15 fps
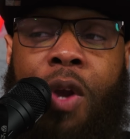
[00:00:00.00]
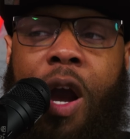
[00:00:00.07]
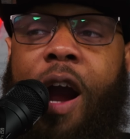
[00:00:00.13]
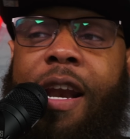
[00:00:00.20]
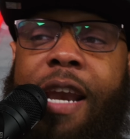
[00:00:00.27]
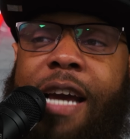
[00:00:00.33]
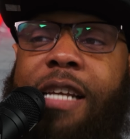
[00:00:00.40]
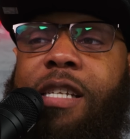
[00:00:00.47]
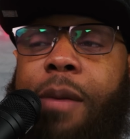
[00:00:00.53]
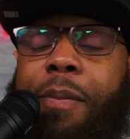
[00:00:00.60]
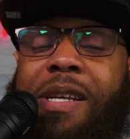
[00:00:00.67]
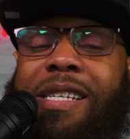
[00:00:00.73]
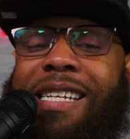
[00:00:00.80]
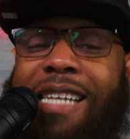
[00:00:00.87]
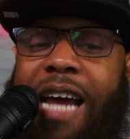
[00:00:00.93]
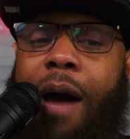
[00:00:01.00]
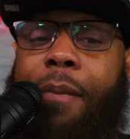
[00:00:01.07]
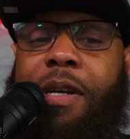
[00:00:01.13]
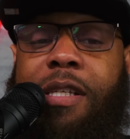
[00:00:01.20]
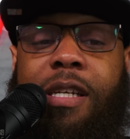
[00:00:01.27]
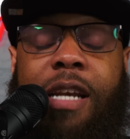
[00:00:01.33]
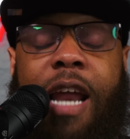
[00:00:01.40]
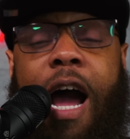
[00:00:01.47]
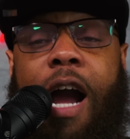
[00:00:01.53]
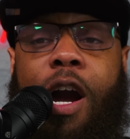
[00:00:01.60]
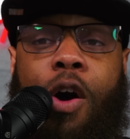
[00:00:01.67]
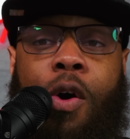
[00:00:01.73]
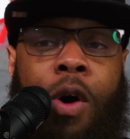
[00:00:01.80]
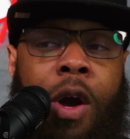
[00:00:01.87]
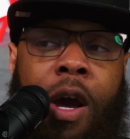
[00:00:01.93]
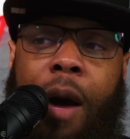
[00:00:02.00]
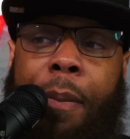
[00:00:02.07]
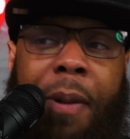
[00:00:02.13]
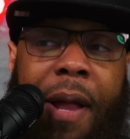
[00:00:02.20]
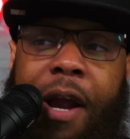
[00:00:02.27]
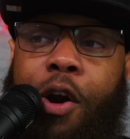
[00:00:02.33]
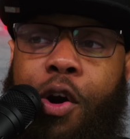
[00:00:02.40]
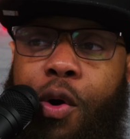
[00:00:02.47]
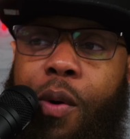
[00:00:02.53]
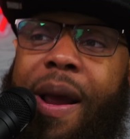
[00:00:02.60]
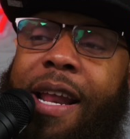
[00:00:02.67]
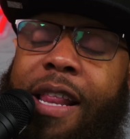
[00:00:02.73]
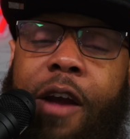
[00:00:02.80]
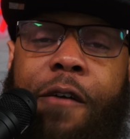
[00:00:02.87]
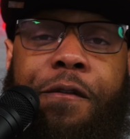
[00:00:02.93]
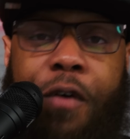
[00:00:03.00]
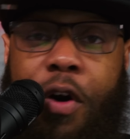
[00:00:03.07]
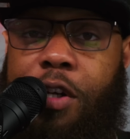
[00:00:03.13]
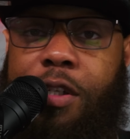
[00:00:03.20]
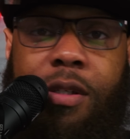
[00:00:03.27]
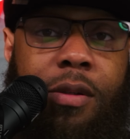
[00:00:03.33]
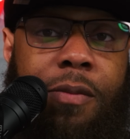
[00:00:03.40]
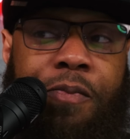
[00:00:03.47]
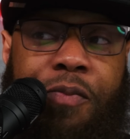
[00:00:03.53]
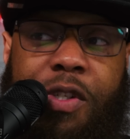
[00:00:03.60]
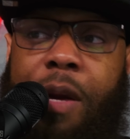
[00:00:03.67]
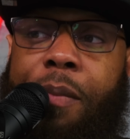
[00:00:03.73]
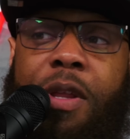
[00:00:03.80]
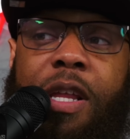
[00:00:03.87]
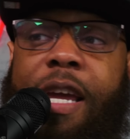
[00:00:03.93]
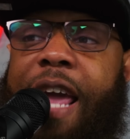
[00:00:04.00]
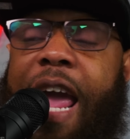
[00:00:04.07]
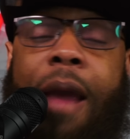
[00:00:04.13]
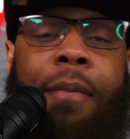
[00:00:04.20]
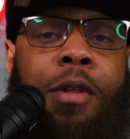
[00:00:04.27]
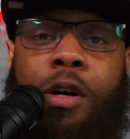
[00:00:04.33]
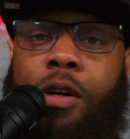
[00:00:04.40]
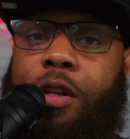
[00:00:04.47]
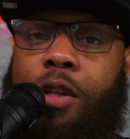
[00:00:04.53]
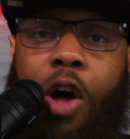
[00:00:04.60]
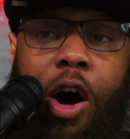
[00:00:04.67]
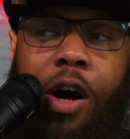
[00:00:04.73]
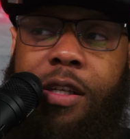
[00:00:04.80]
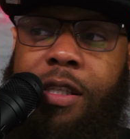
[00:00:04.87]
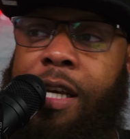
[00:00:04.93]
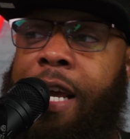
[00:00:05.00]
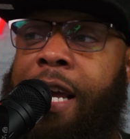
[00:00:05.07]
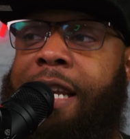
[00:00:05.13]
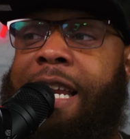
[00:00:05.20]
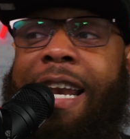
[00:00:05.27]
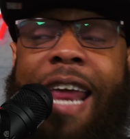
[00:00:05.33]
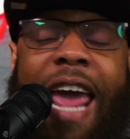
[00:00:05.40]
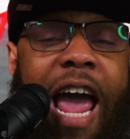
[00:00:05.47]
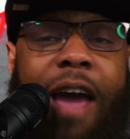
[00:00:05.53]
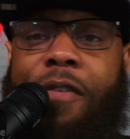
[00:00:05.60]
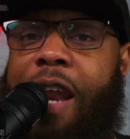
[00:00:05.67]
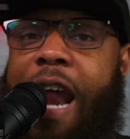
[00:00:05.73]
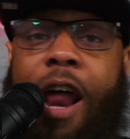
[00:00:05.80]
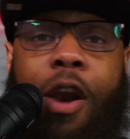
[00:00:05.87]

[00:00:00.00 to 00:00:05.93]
All right, next up is Adama Sanogo, a player who in their first summer league game looked lost, didn't have it.